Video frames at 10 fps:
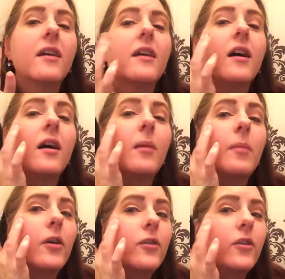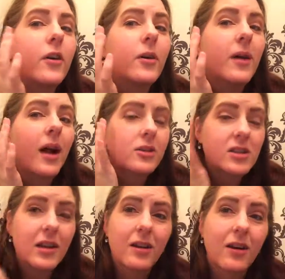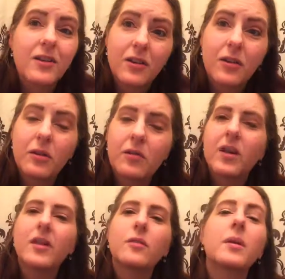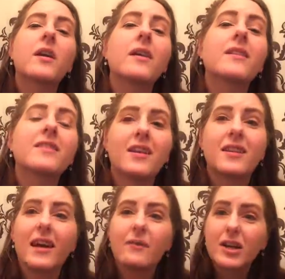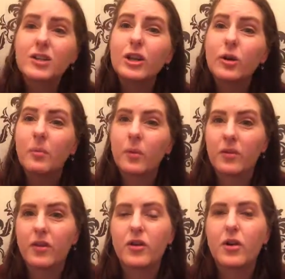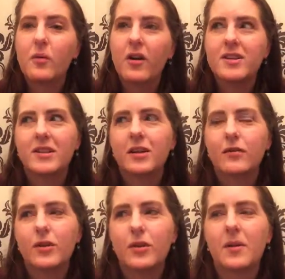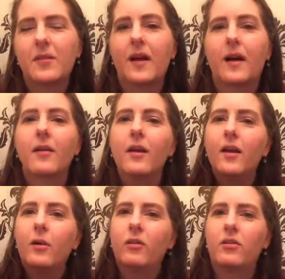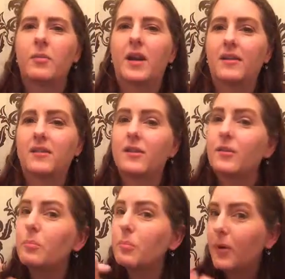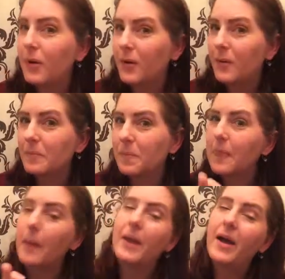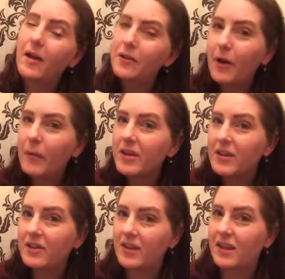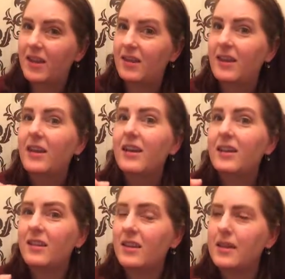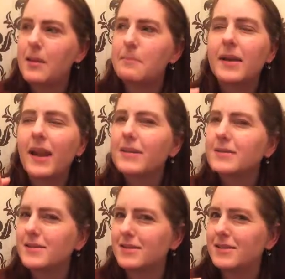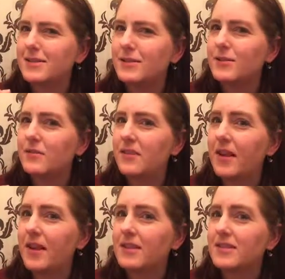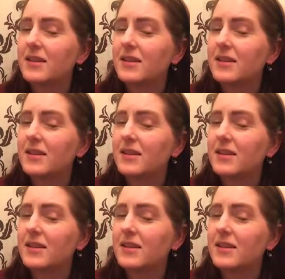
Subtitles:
I do actually like to do the flicks, but like I said, I have actually come up with a new idea for doing that with plasters. But I bet I know what you're thinking. You're thinking plasters to do flicks.